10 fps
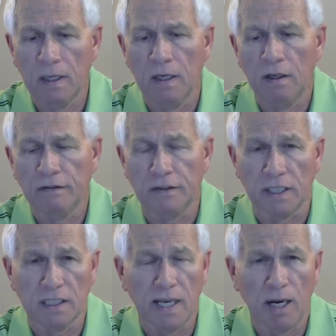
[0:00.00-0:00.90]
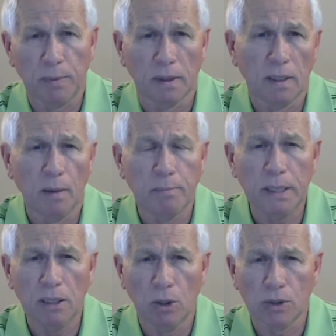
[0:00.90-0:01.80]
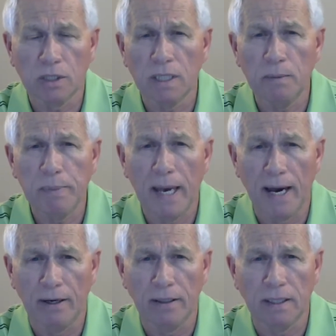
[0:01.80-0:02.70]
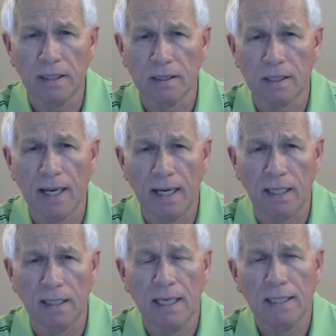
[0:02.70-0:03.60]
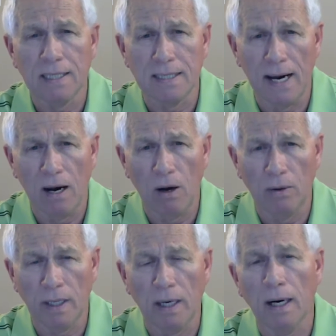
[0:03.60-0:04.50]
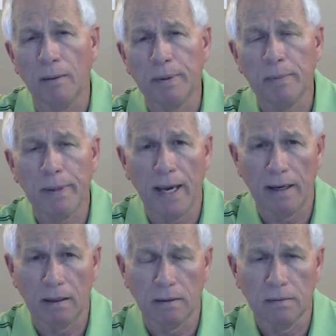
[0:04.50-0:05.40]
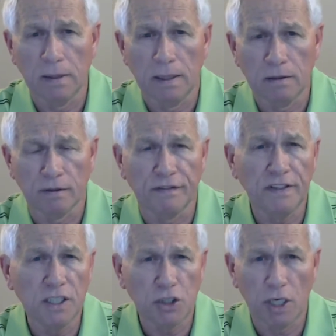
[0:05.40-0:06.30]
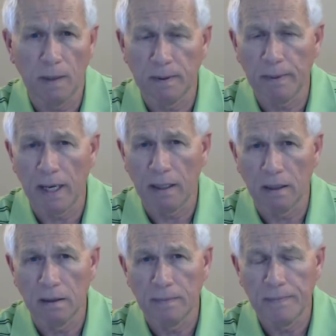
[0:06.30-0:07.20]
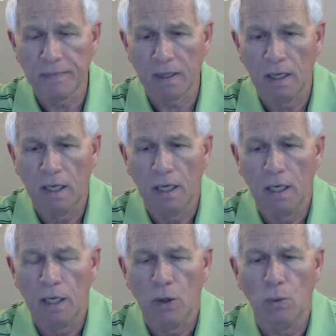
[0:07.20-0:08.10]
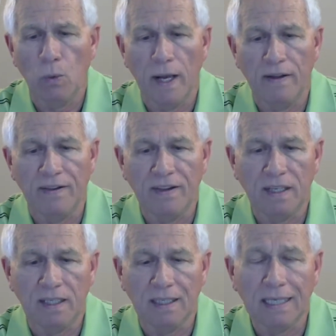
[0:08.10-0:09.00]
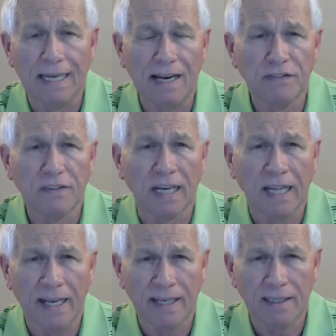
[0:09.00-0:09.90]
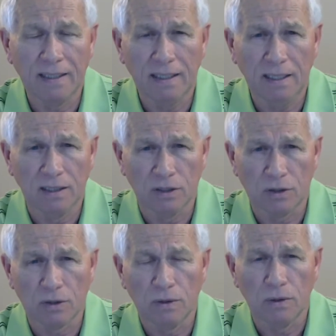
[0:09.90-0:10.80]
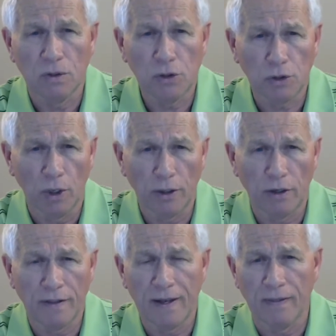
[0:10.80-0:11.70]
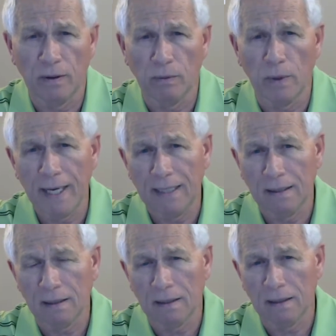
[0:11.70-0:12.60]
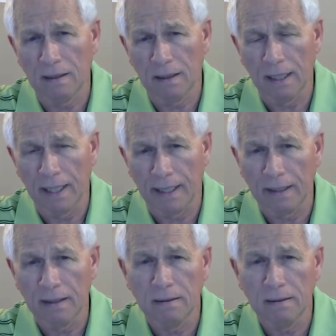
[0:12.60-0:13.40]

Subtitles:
For example, a BOC pattern is a down-up pattern. It's a V-shaped pattern. When the left leg is shorter than the right leg,